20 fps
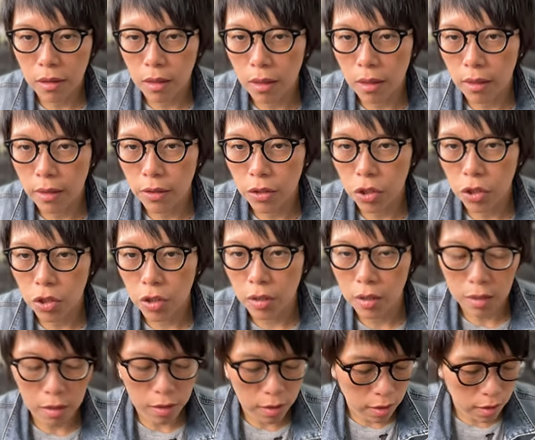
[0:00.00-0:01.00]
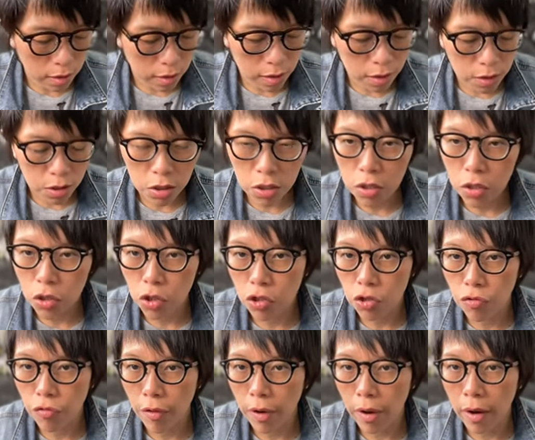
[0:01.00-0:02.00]
I shorted this
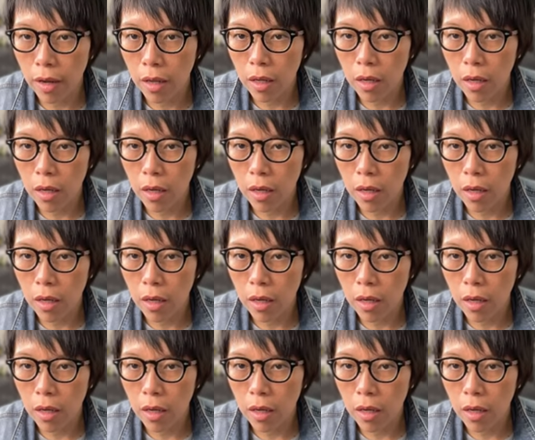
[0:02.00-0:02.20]
trade